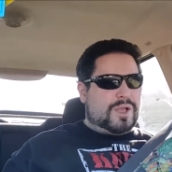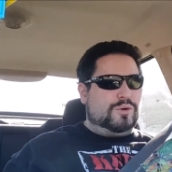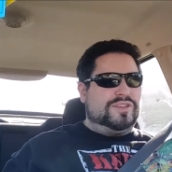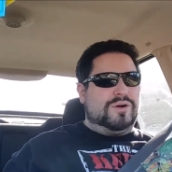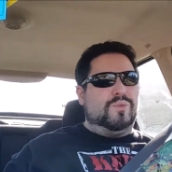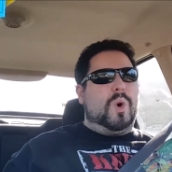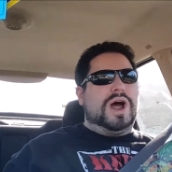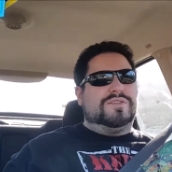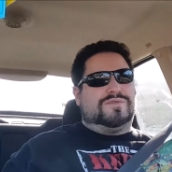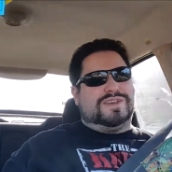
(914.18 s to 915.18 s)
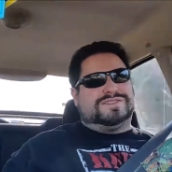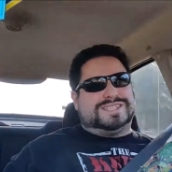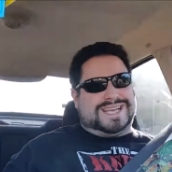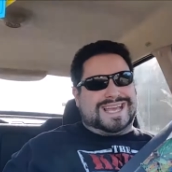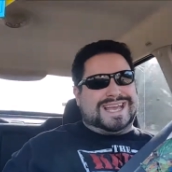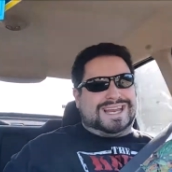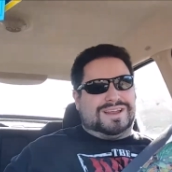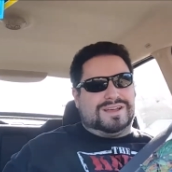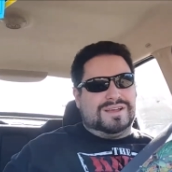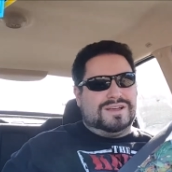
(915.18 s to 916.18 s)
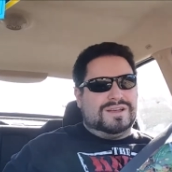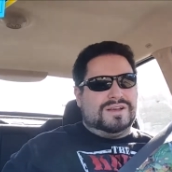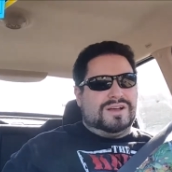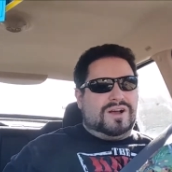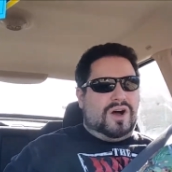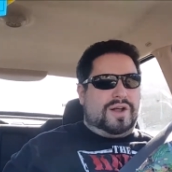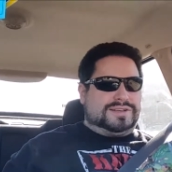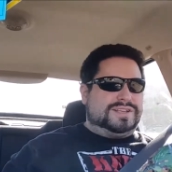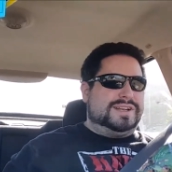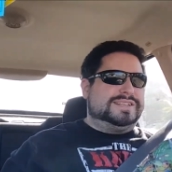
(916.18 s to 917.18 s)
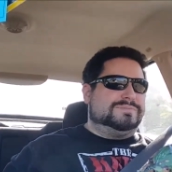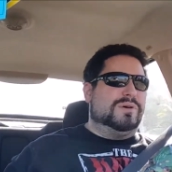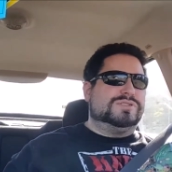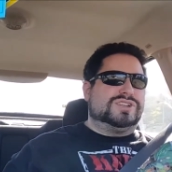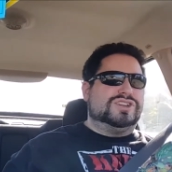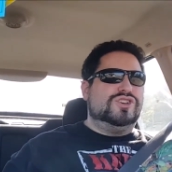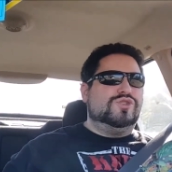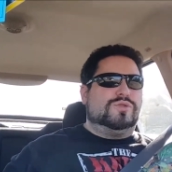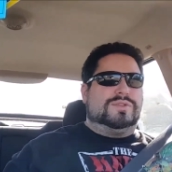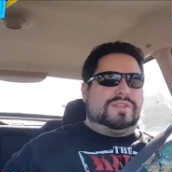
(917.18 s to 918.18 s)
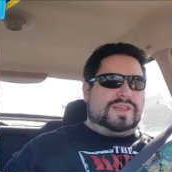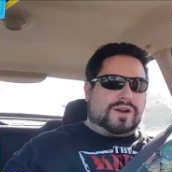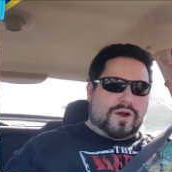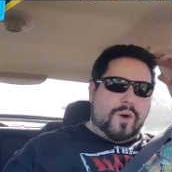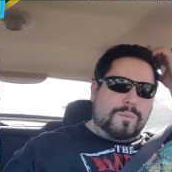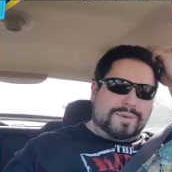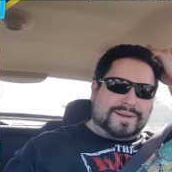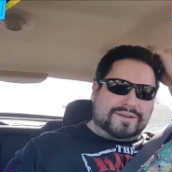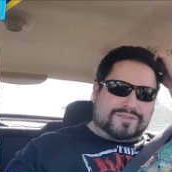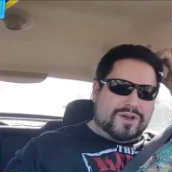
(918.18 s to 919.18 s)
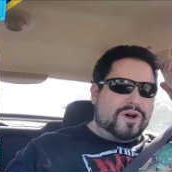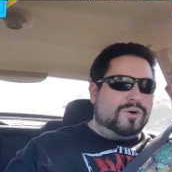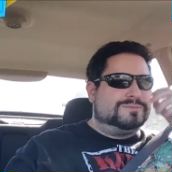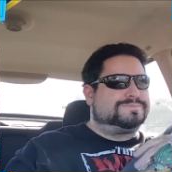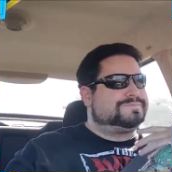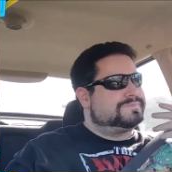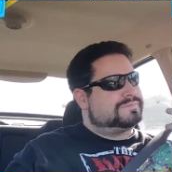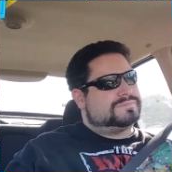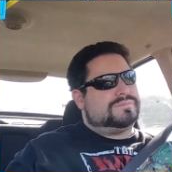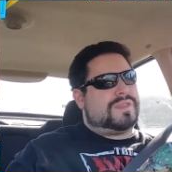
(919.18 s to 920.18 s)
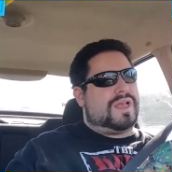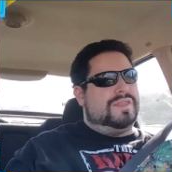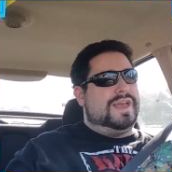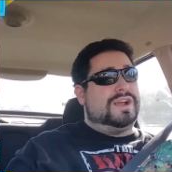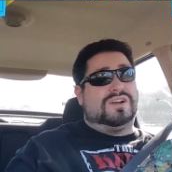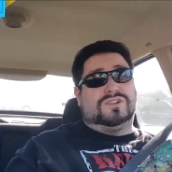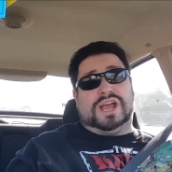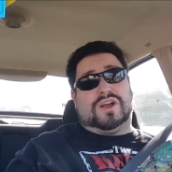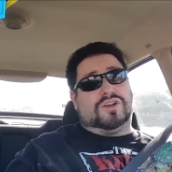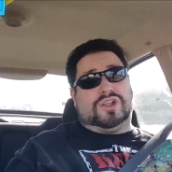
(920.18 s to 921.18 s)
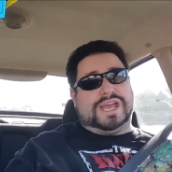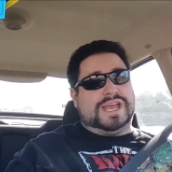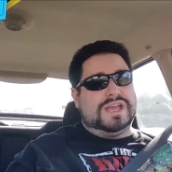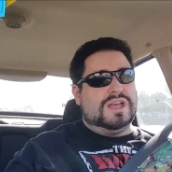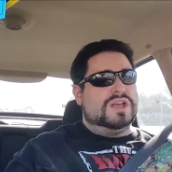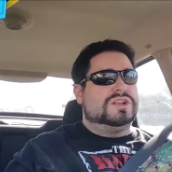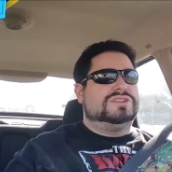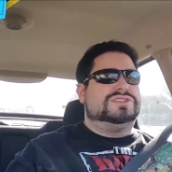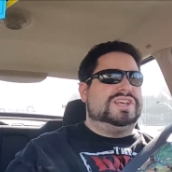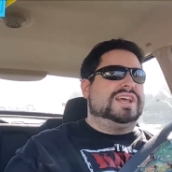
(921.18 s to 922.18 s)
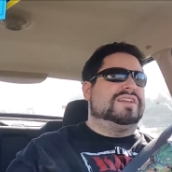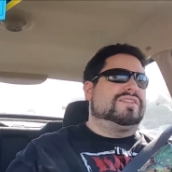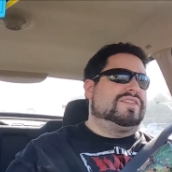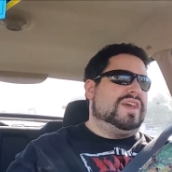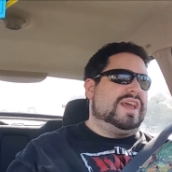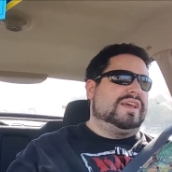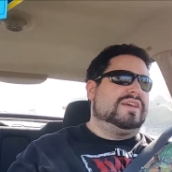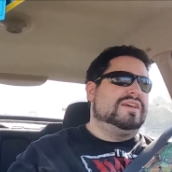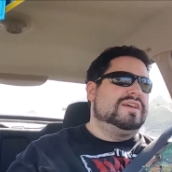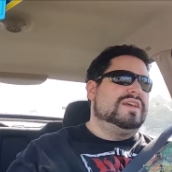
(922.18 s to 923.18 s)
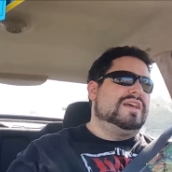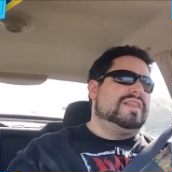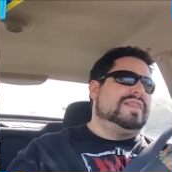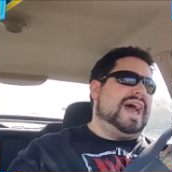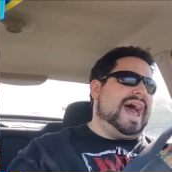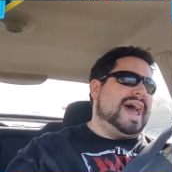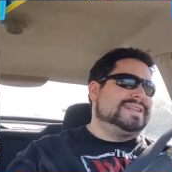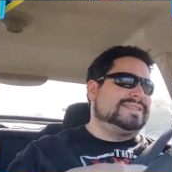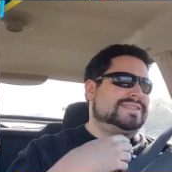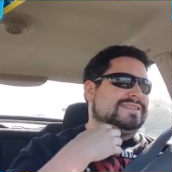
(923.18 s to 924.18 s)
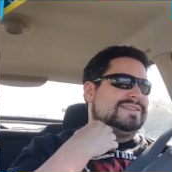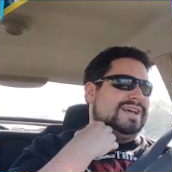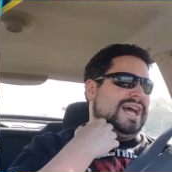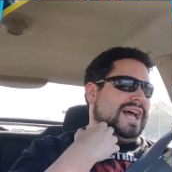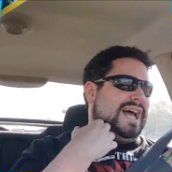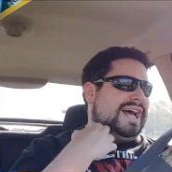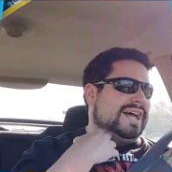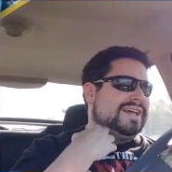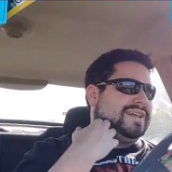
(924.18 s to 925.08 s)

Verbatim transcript: was at 1.15 on a Sunday as opposed to noon when the theater opened. So, they clearly didn't think that uh,